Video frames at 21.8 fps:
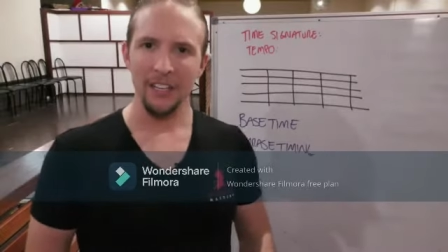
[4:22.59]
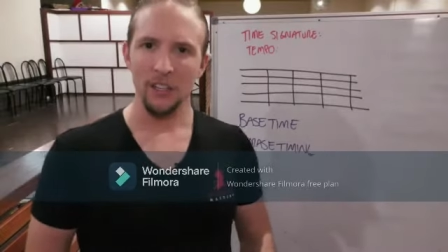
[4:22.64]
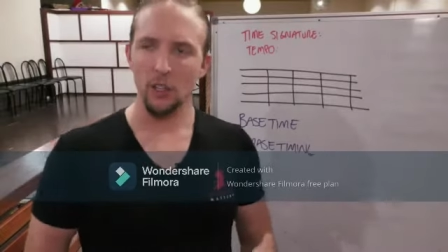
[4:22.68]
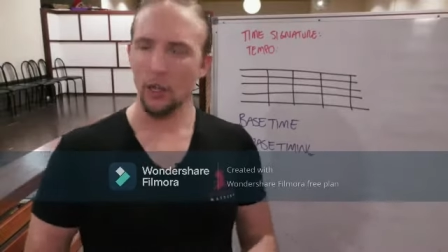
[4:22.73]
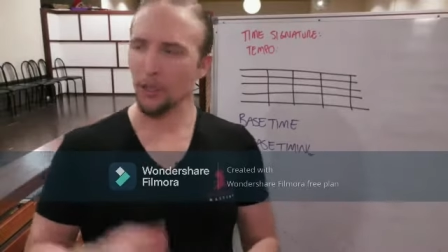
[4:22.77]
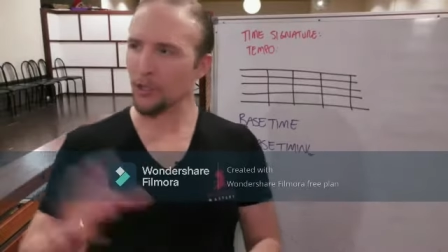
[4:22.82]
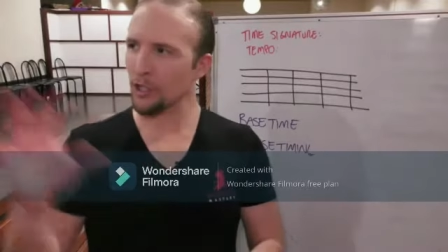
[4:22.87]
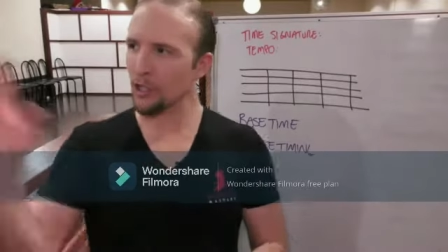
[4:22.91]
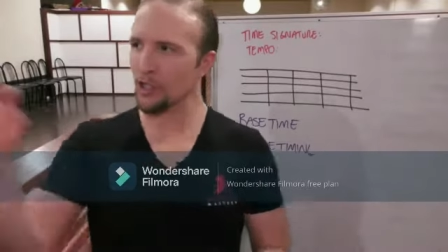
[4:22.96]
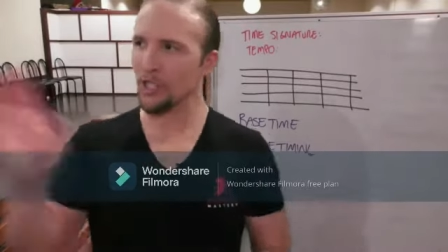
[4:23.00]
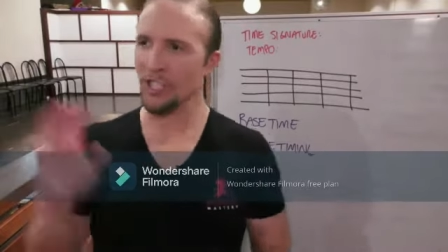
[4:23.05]

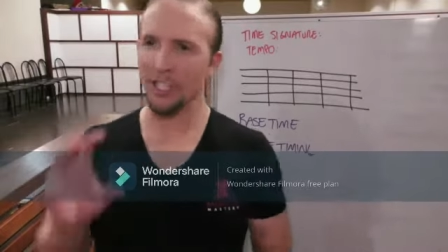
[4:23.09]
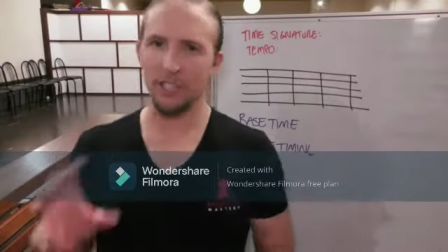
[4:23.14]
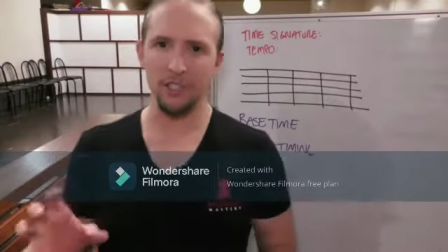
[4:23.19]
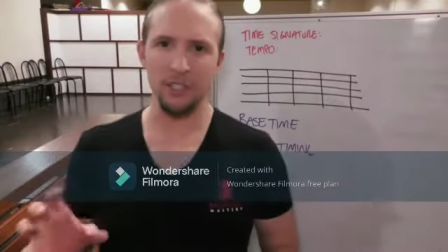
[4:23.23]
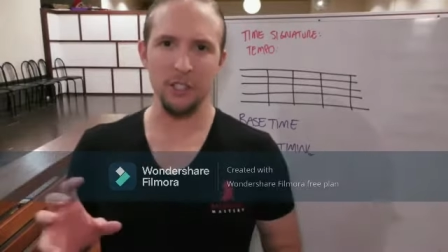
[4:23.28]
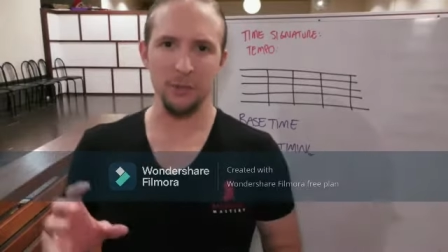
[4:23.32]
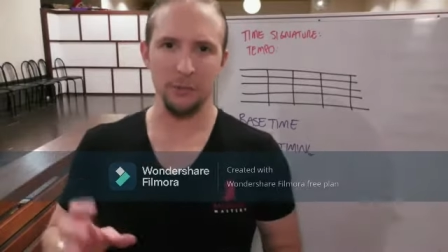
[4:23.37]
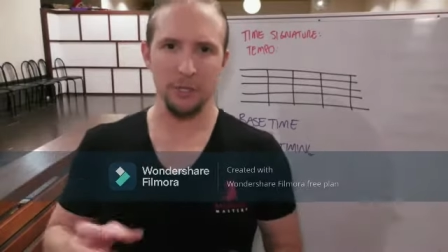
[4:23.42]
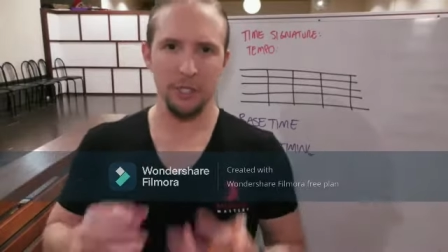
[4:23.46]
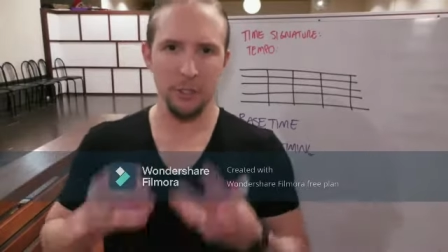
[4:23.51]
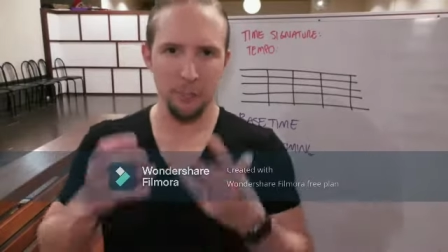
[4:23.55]
not just the
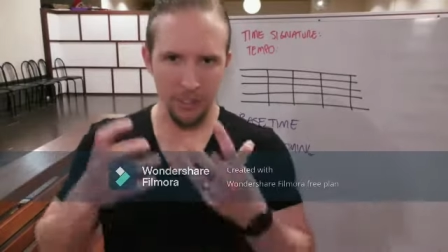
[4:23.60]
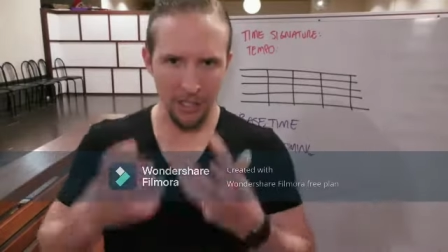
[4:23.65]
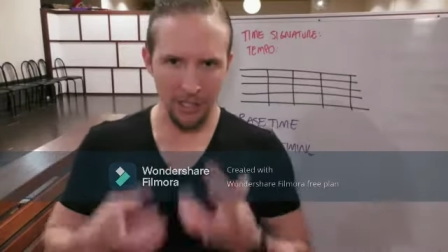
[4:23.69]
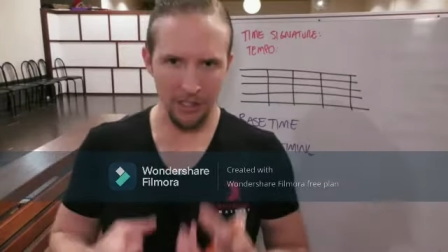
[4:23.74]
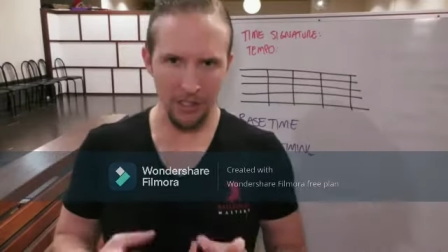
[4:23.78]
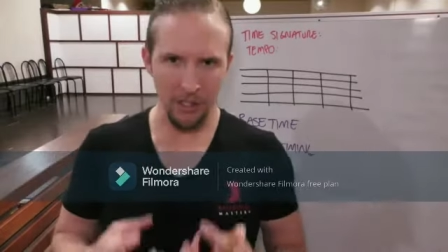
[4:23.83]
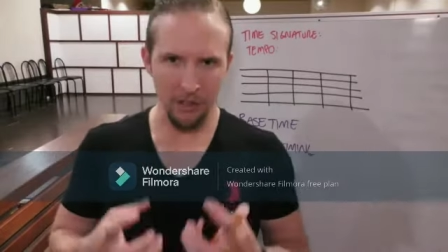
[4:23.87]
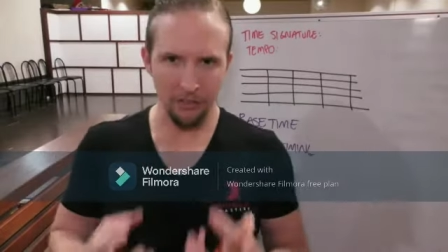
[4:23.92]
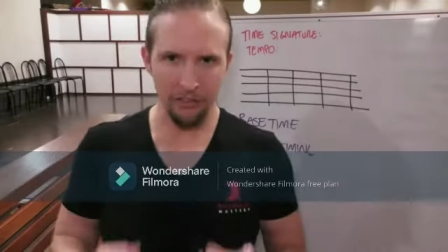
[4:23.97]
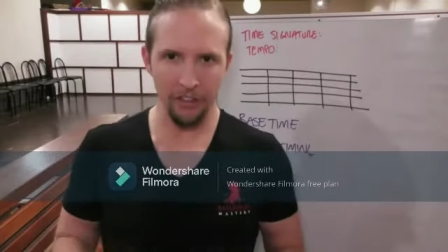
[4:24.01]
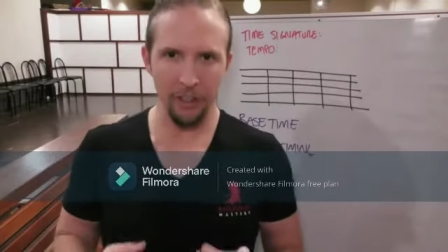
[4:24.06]
instruments, but you
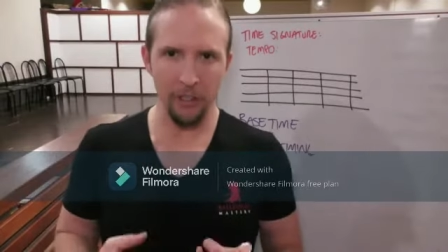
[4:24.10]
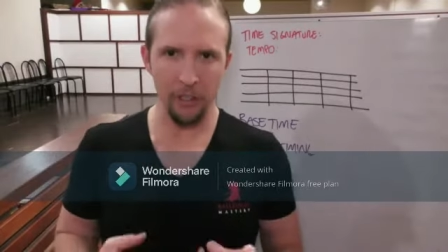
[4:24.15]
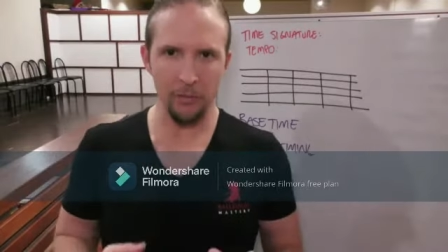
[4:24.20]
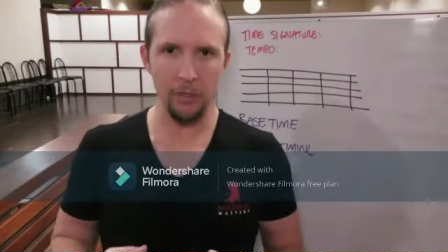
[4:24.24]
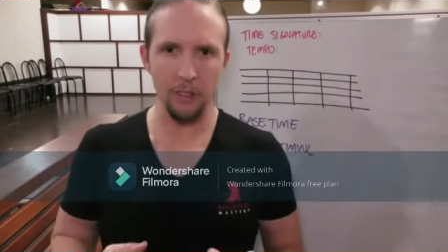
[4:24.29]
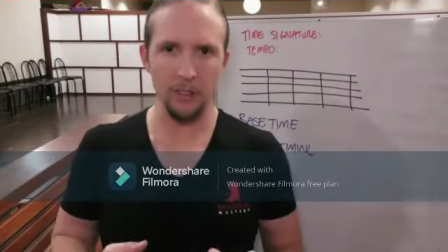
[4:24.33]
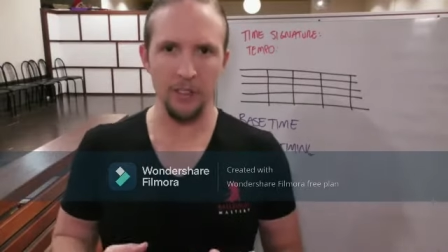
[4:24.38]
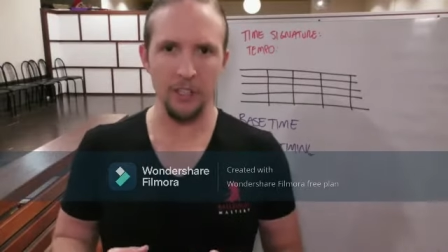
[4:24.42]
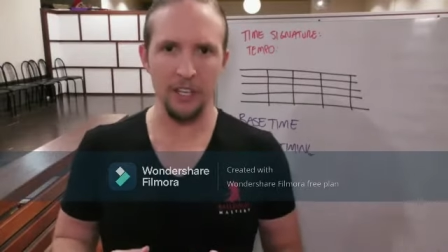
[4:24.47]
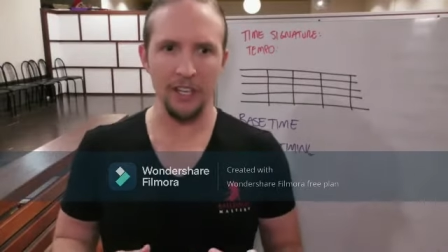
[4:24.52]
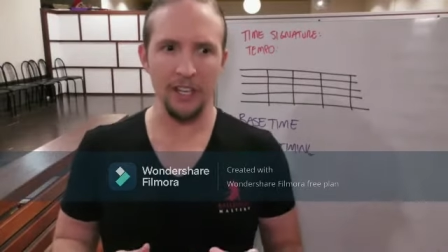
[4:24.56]
actually feel the
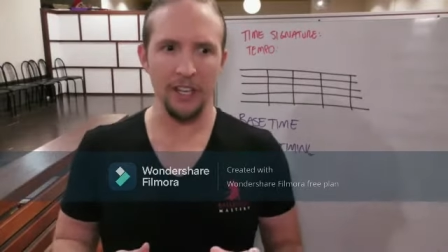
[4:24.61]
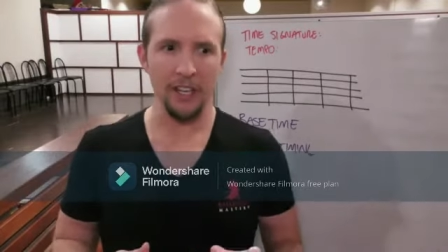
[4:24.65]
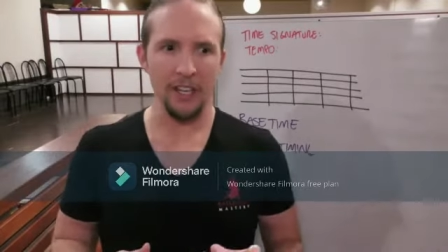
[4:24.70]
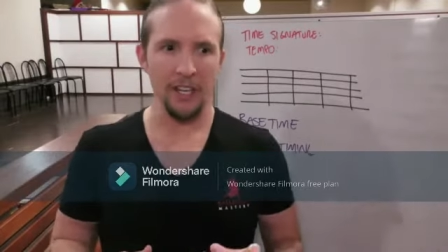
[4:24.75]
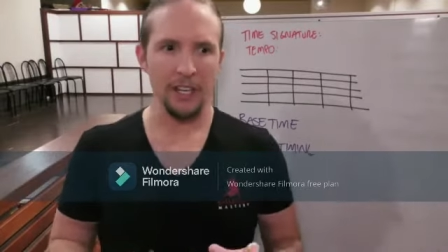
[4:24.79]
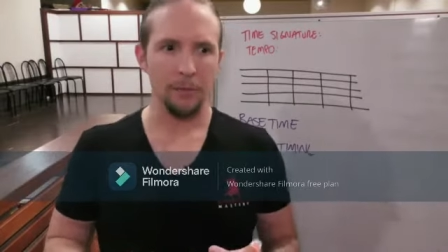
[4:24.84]
music,